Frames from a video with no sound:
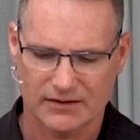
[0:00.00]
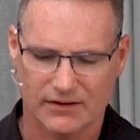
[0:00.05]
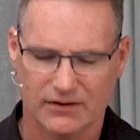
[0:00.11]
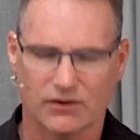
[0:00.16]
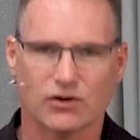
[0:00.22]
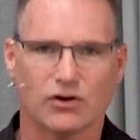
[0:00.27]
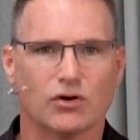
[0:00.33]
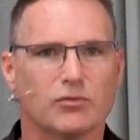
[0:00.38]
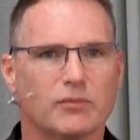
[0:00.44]

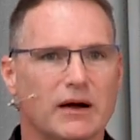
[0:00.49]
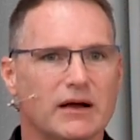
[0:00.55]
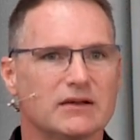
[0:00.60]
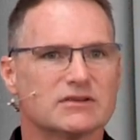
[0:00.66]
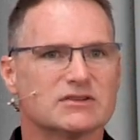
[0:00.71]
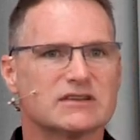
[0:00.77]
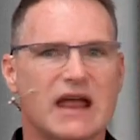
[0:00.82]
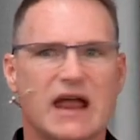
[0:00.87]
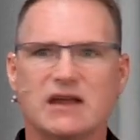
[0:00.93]
Or, or my
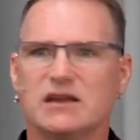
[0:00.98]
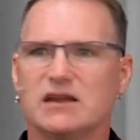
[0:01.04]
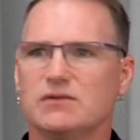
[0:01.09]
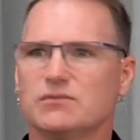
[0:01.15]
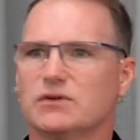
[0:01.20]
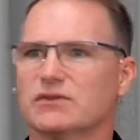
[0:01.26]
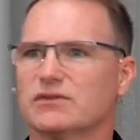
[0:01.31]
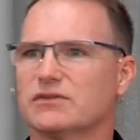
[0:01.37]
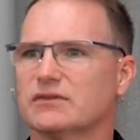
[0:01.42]
standing
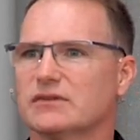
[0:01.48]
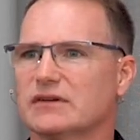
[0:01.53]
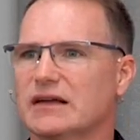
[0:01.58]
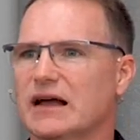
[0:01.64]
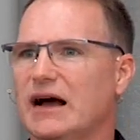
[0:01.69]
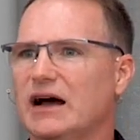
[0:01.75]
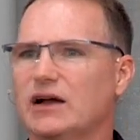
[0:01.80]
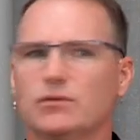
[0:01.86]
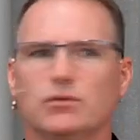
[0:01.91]
with
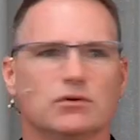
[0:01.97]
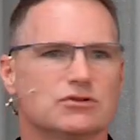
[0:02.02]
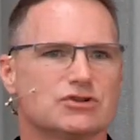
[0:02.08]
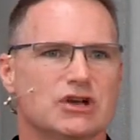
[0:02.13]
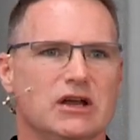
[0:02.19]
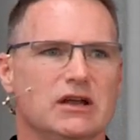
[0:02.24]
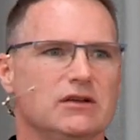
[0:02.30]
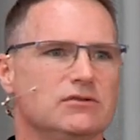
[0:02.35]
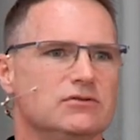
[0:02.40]
God will
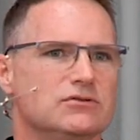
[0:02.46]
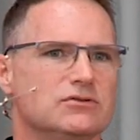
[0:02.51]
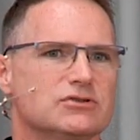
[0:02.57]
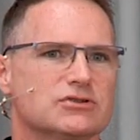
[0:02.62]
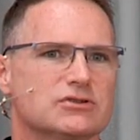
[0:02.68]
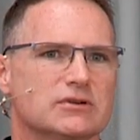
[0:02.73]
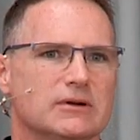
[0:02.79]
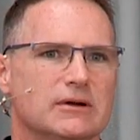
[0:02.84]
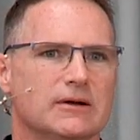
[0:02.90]
change.